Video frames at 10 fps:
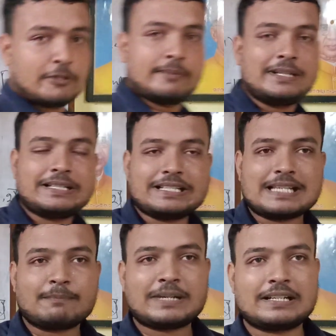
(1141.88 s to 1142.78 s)
possibilities
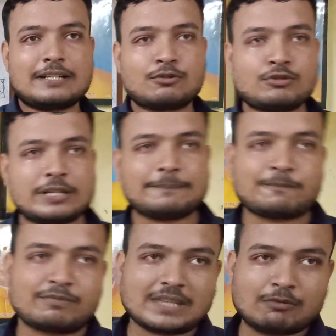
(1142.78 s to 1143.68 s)
am takare asuchi
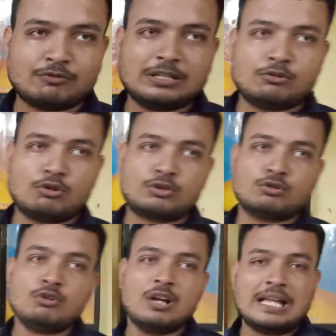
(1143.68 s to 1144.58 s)
we'll go to